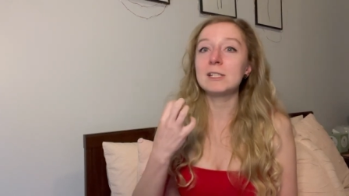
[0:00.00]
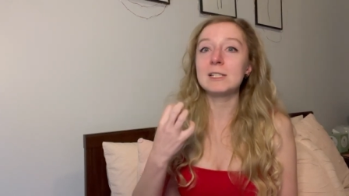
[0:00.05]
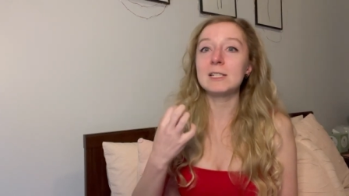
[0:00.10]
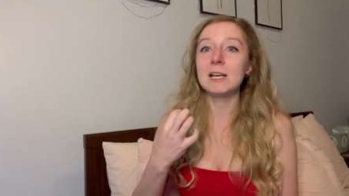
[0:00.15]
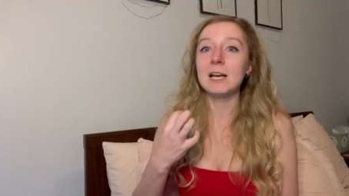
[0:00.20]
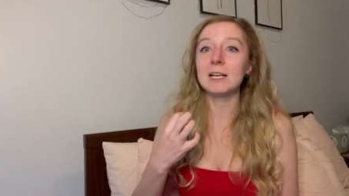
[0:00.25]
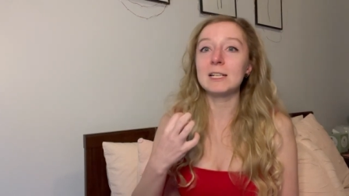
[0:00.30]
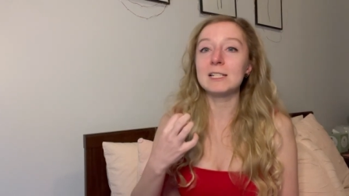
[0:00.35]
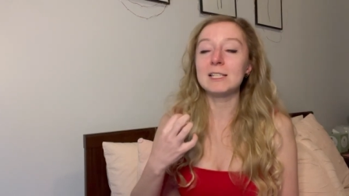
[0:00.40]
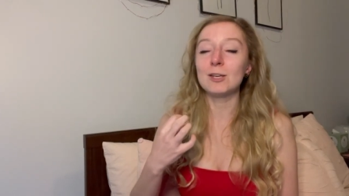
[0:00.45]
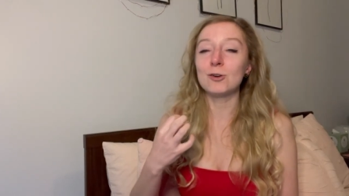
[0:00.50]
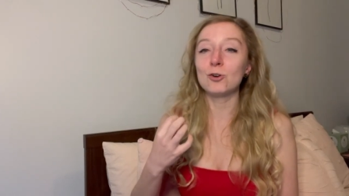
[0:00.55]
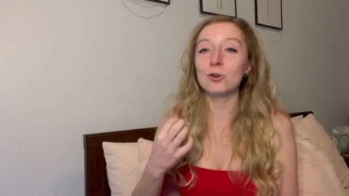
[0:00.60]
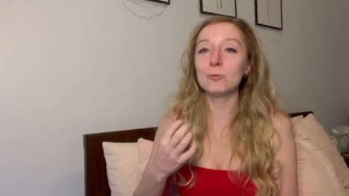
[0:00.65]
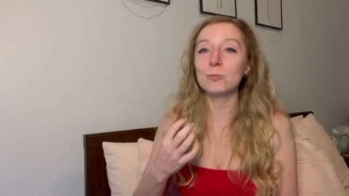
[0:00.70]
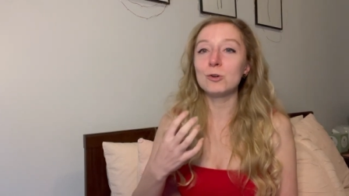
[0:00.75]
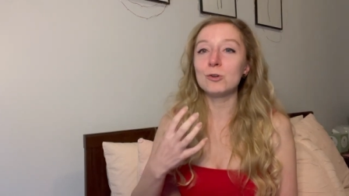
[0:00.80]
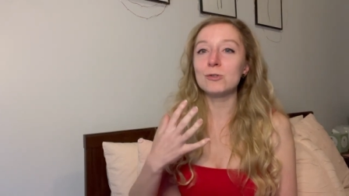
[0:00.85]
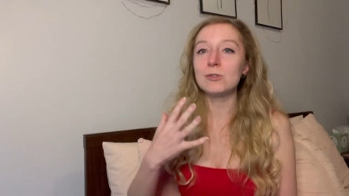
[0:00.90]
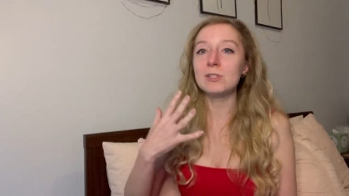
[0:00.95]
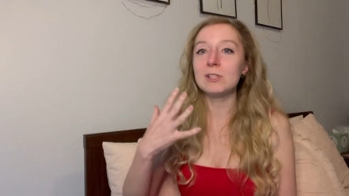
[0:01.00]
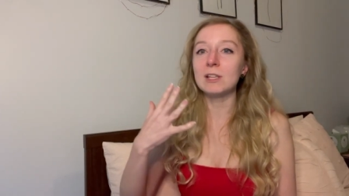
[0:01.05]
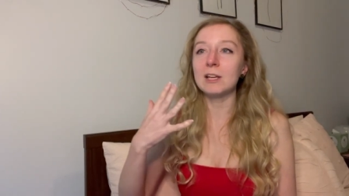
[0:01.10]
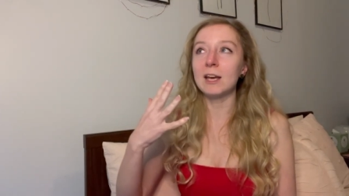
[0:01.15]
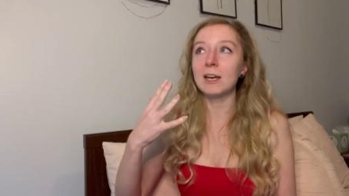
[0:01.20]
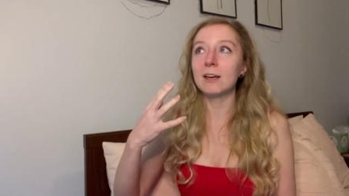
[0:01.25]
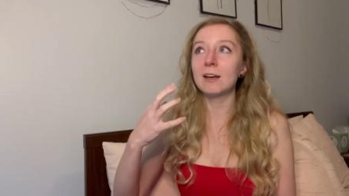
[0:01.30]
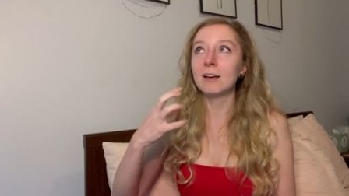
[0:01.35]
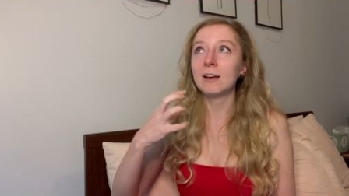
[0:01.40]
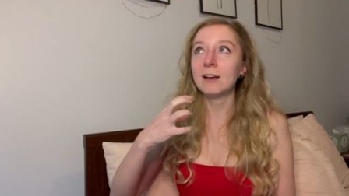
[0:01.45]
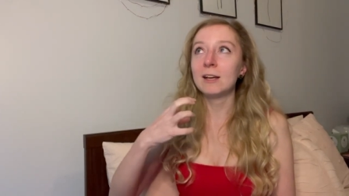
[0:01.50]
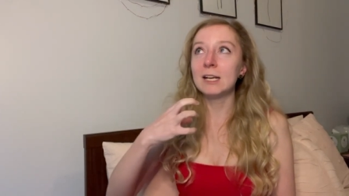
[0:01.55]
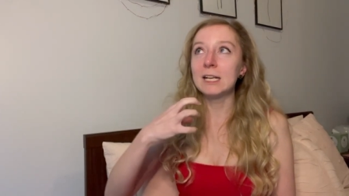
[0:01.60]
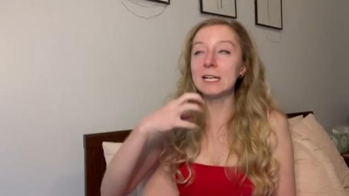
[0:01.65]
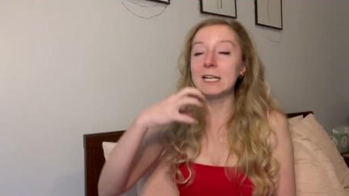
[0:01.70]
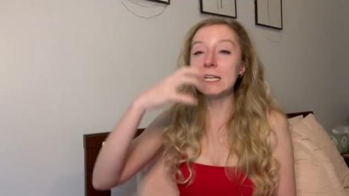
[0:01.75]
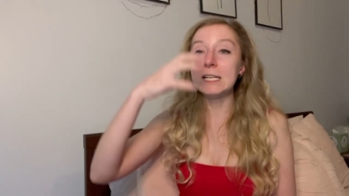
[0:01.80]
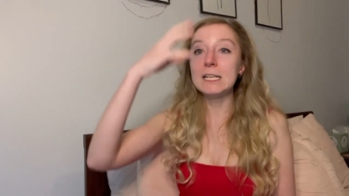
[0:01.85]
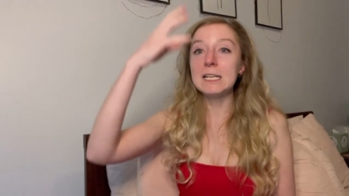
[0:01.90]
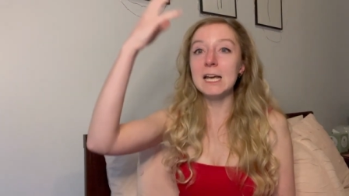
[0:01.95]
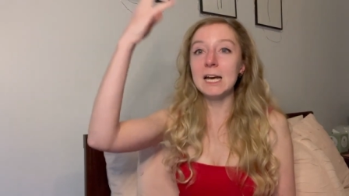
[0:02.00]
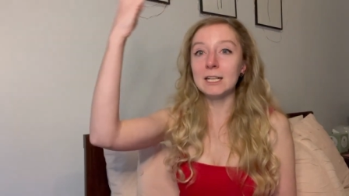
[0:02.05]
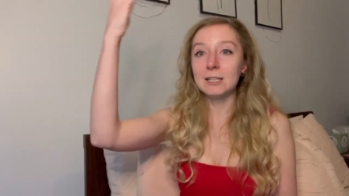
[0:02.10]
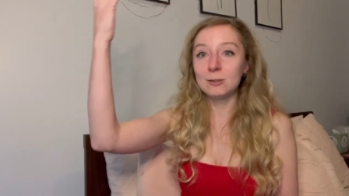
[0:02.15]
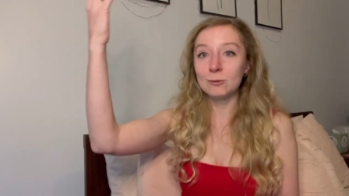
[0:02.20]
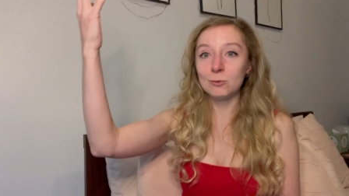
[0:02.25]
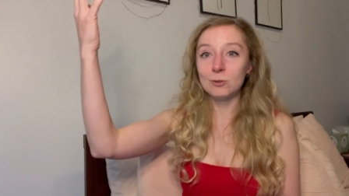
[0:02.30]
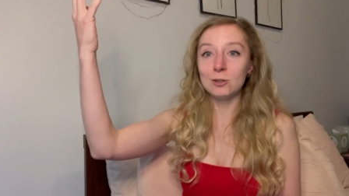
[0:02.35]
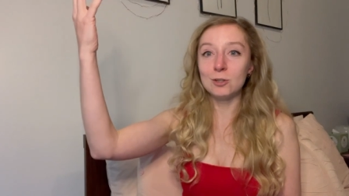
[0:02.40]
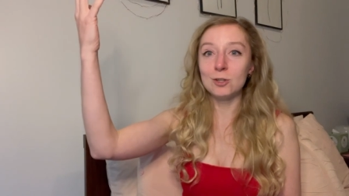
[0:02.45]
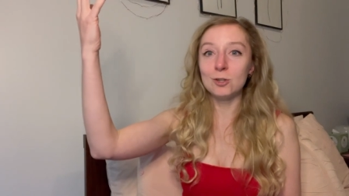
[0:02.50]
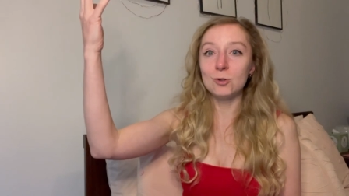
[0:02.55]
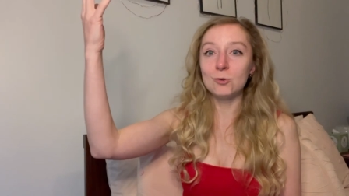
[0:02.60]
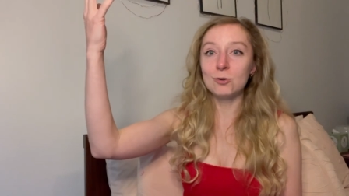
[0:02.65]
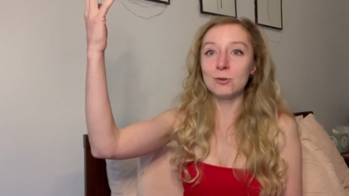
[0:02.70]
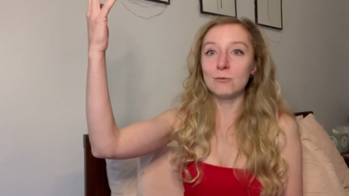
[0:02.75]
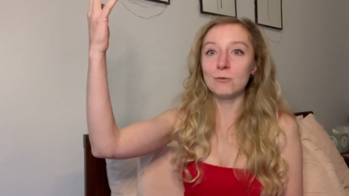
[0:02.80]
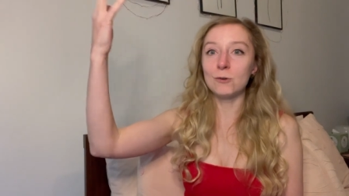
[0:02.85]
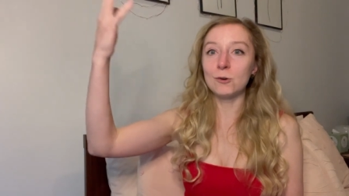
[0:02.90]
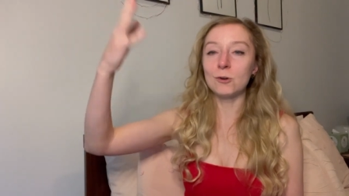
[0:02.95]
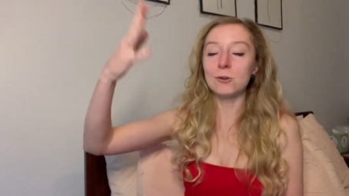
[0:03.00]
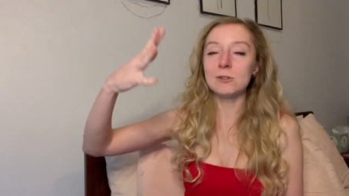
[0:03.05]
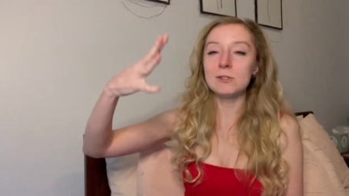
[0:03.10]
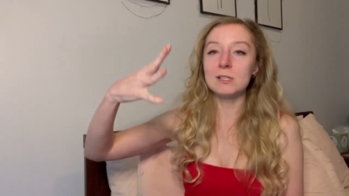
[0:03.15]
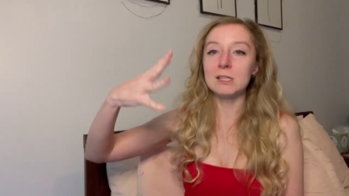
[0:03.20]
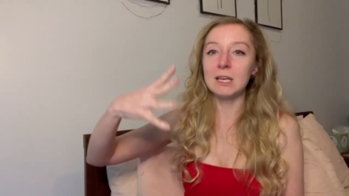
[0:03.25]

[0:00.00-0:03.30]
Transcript: sex they almost like connect with the universe.